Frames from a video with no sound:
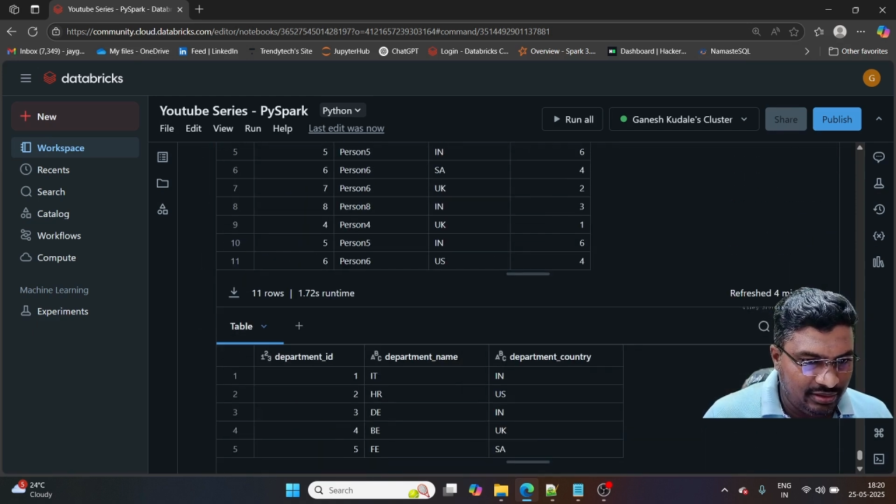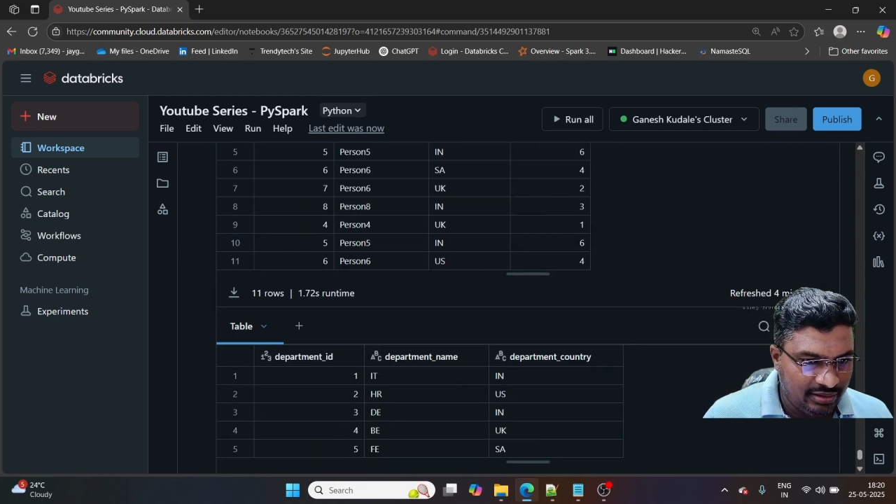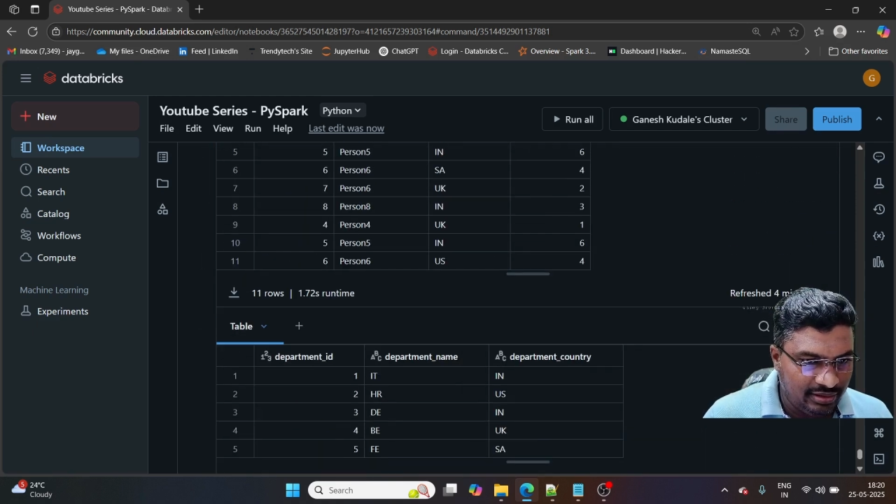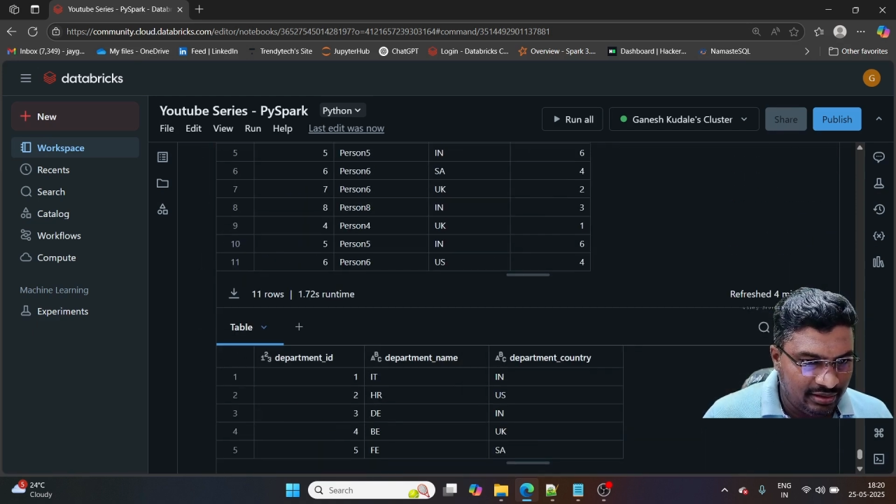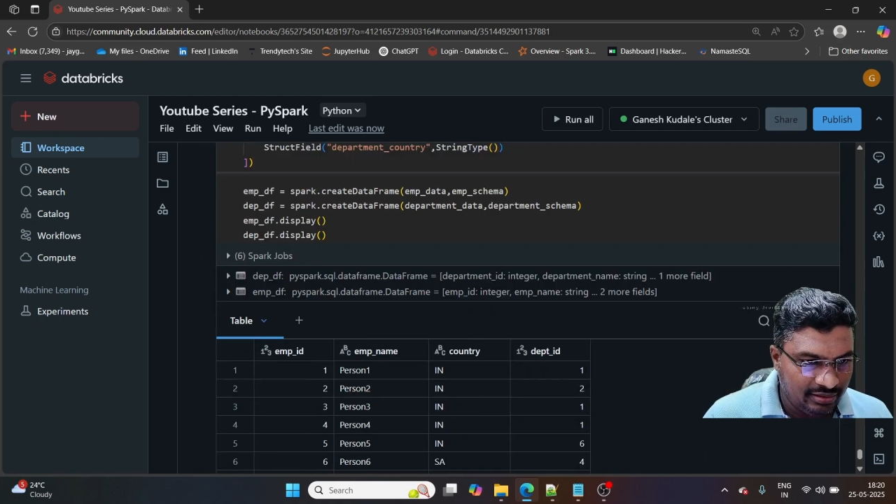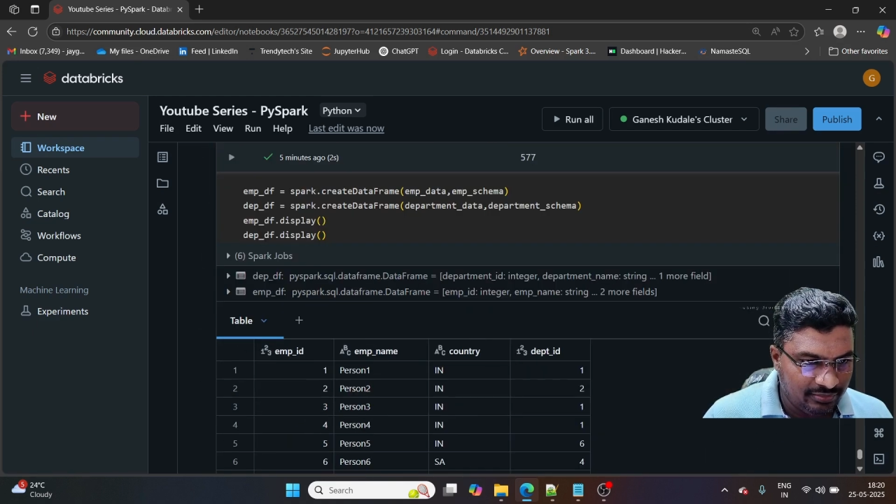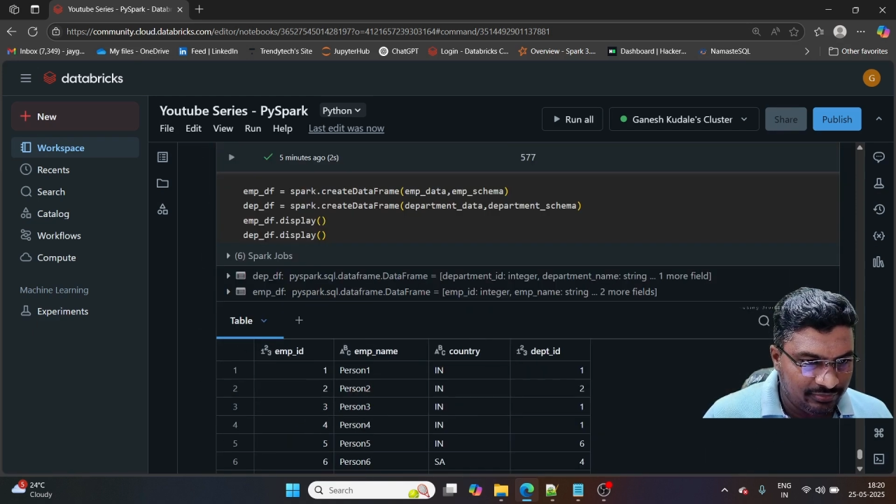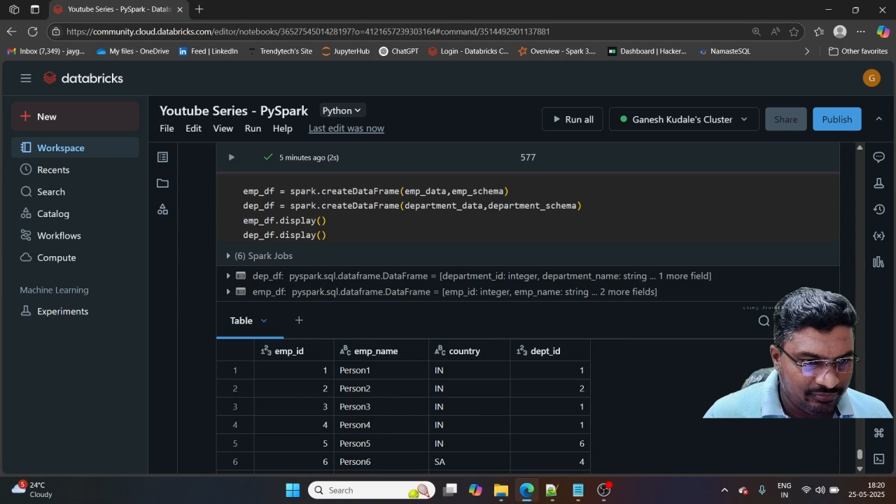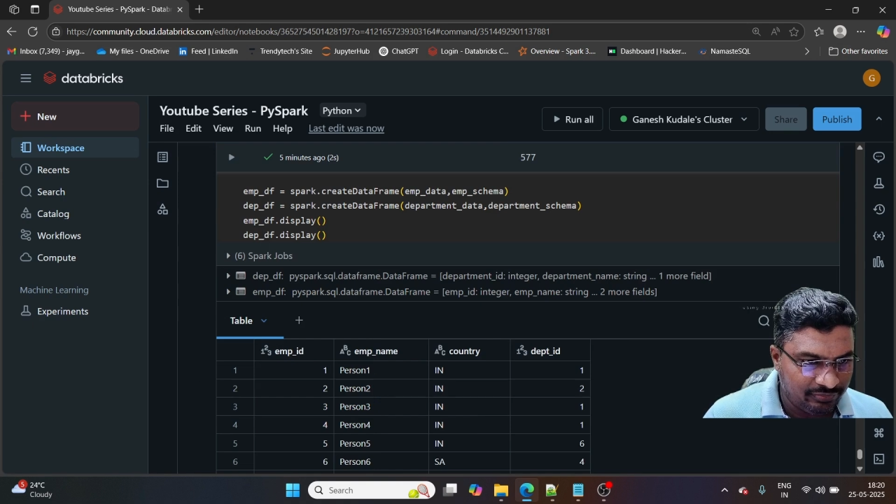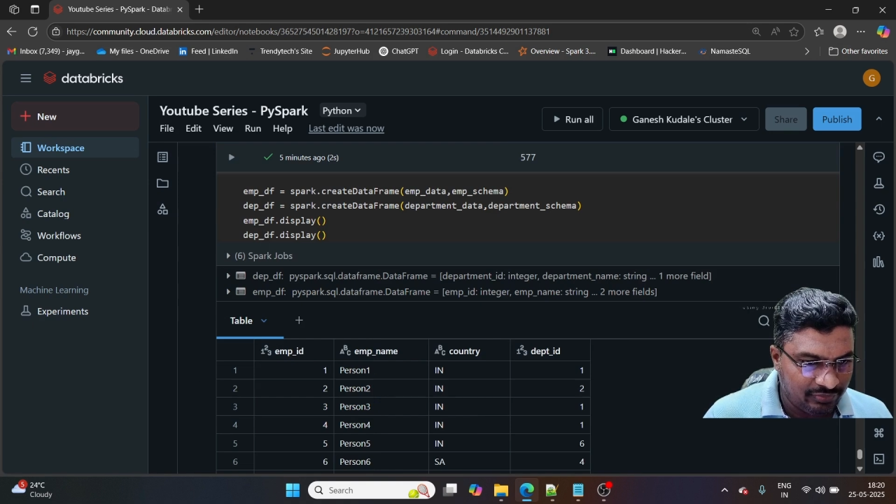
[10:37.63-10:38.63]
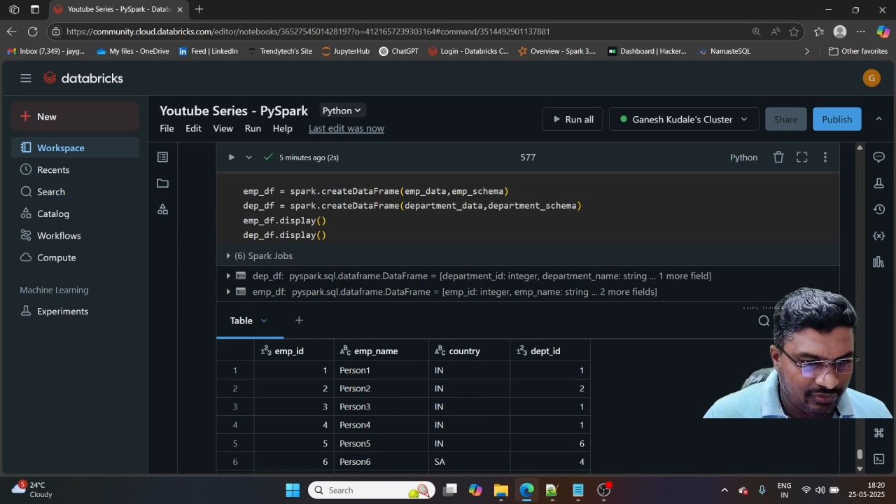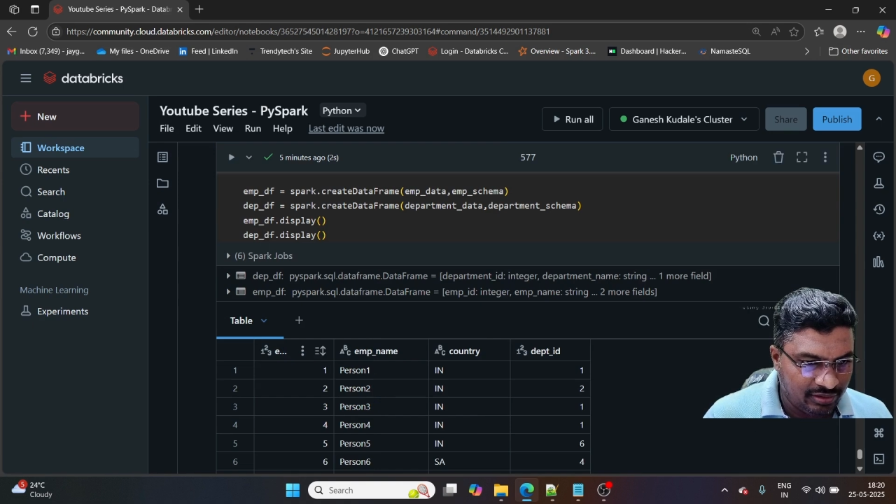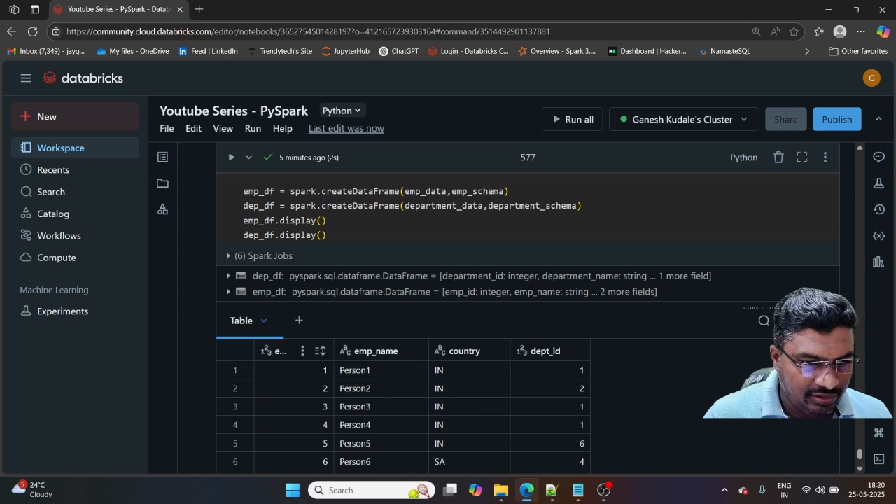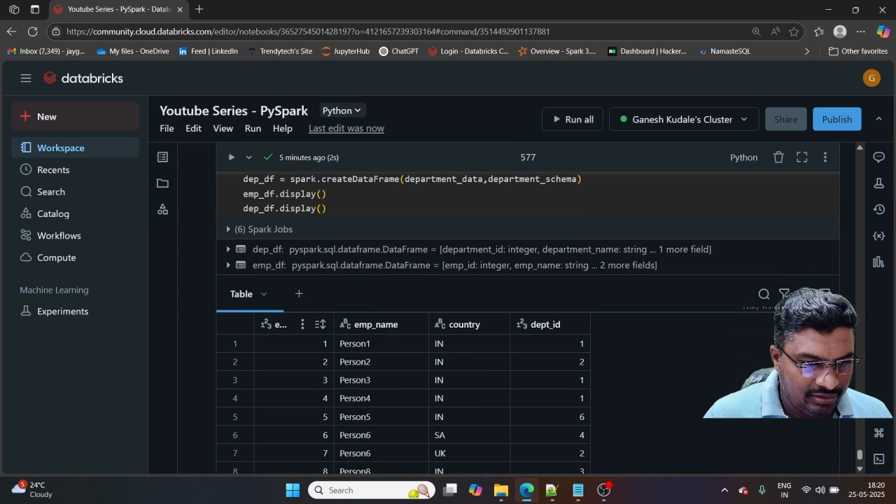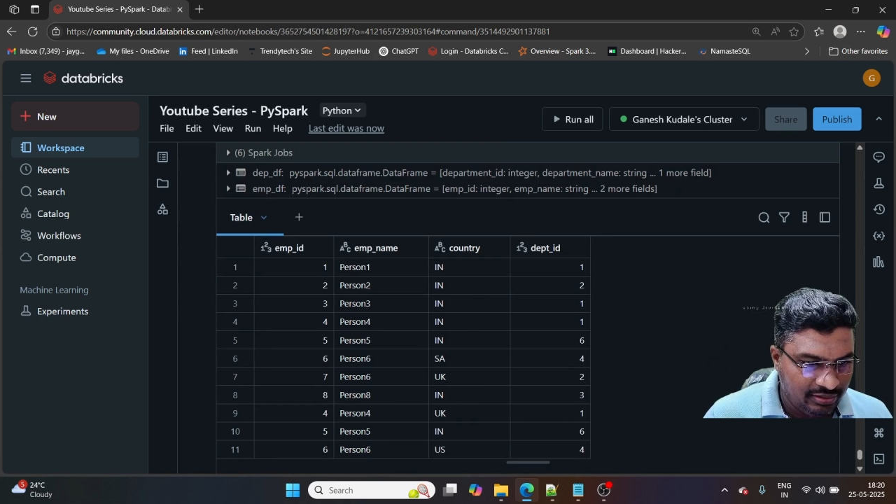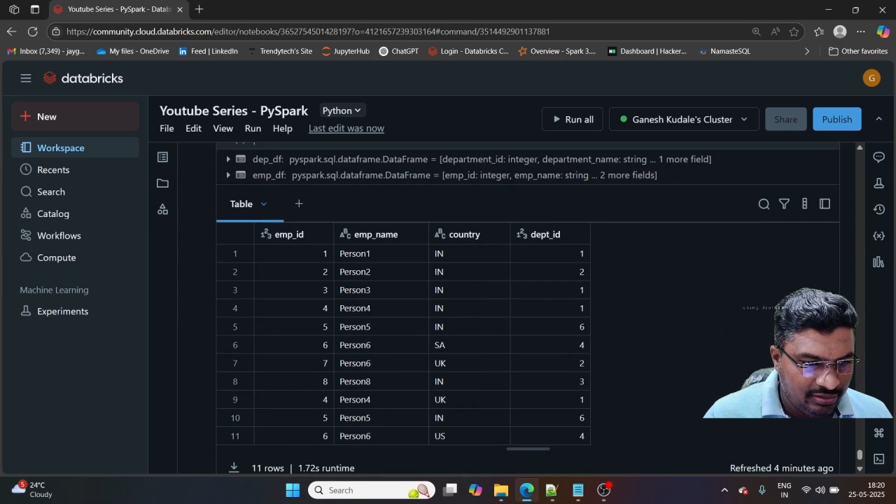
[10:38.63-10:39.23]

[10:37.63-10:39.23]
data, okay,